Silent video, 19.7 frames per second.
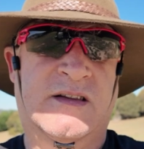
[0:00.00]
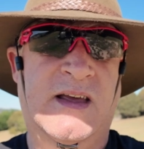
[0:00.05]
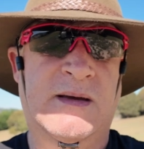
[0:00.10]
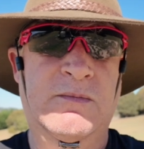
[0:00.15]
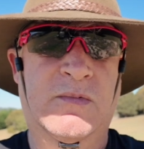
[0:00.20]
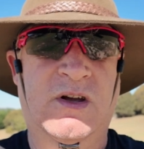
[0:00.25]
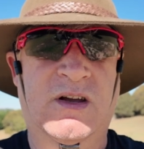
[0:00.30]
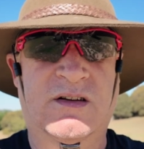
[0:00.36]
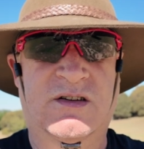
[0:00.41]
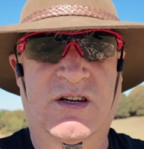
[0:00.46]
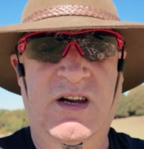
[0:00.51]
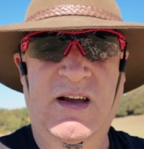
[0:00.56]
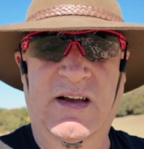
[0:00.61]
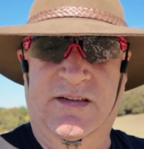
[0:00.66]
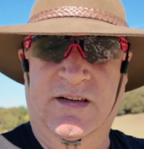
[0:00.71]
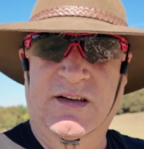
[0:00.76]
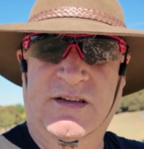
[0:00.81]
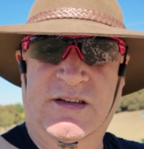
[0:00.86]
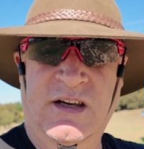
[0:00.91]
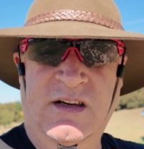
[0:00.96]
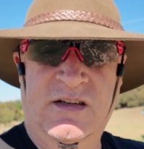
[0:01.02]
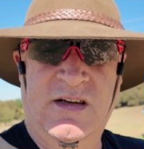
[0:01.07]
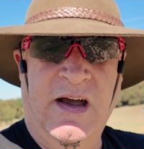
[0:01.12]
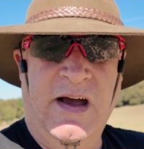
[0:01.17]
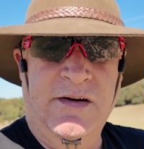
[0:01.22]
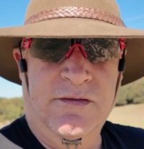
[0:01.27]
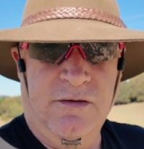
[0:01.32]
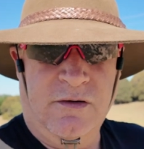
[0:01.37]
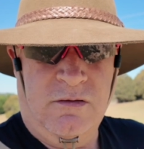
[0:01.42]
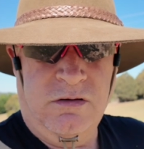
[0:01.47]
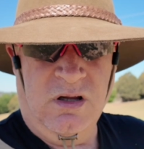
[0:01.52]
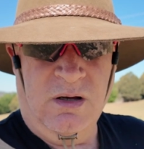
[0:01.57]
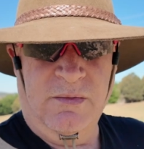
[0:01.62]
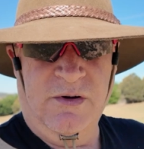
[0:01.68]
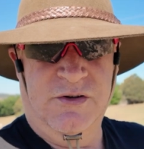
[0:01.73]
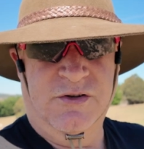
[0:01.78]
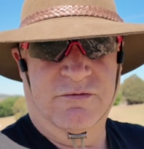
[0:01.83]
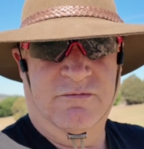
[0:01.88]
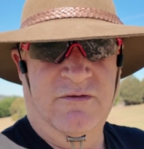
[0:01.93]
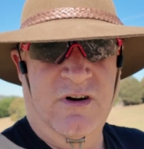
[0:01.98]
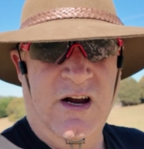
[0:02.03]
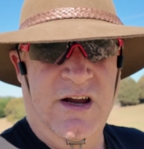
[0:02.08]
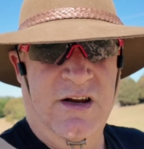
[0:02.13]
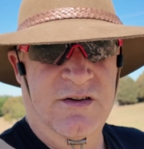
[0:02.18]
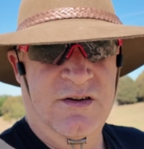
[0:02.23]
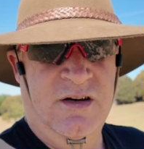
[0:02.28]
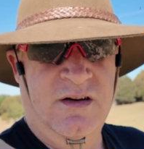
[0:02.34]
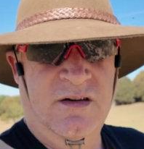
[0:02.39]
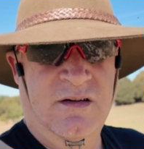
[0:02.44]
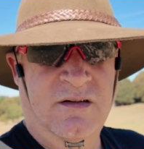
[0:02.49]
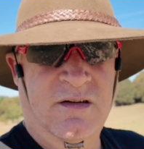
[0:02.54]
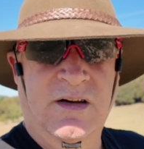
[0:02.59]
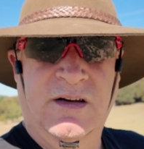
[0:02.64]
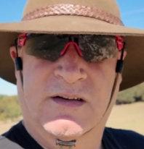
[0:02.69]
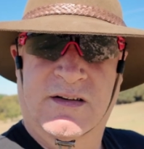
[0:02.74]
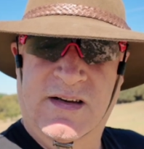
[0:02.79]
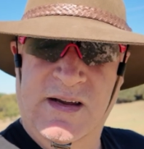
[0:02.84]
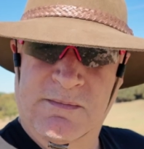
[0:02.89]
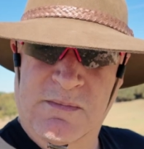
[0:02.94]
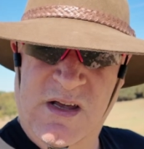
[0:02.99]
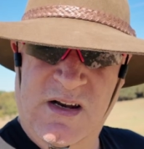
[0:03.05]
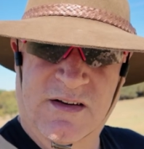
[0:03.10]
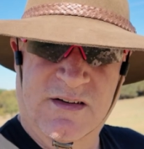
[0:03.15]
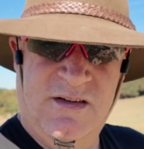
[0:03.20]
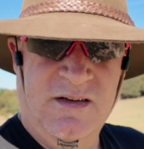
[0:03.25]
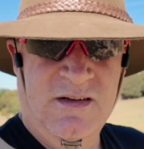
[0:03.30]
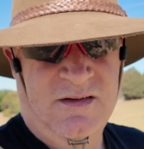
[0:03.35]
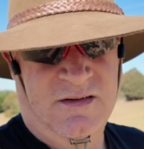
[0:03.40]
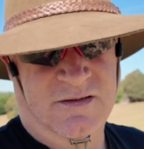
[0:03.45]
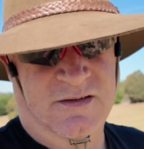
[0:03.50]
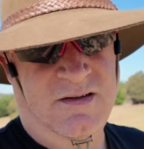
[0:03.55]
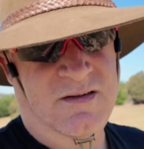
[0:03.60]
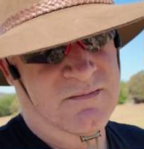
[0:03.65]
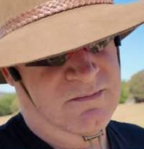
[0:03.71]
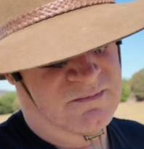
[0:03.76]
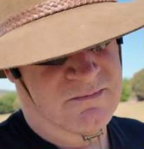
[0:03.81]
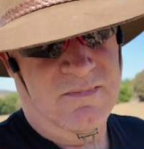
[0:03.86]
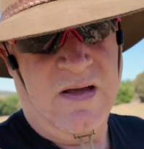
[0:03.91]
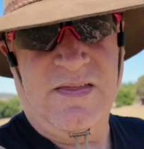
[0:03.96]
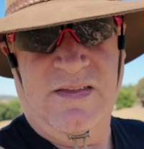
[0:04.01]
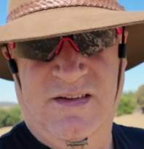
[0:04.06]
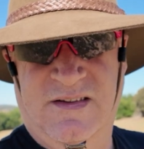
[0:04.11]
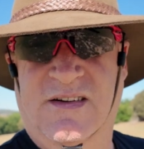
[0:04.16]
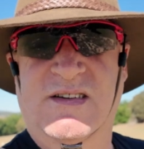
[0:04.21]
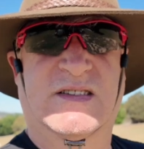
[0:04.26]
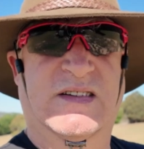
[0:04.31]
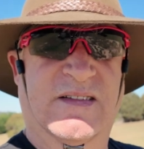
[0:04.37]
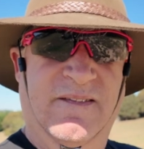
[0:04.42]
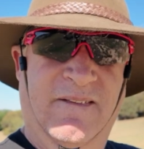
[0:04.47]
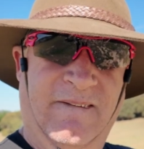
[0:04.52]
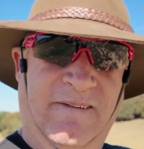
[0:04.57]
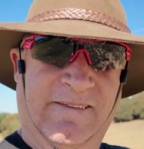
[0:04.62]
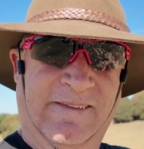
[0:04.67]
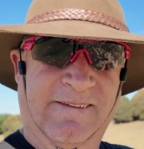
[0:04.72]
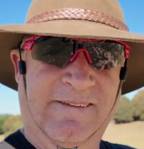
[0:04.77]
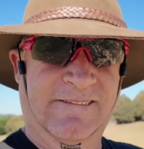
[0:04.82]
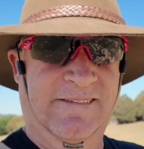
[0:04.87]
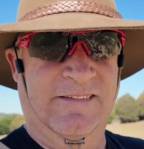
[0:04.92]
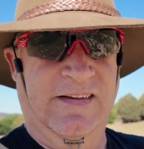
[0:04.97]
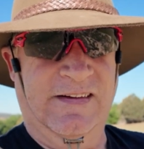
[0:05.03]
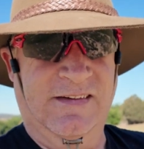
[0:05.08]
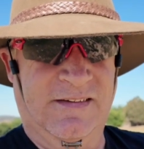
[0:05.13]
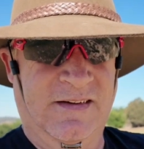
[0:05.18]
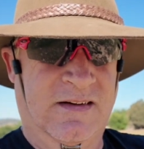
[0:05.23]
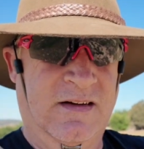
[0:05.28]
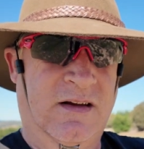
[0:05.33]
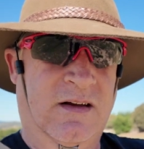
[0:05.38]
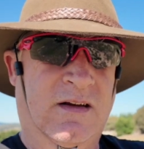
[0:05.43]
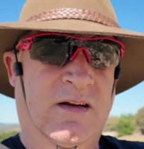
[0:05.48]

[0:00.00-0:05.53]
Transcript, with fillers: So that means, yes, 600 kilometers of range in 10 minutes. See, math is easy, I learn things.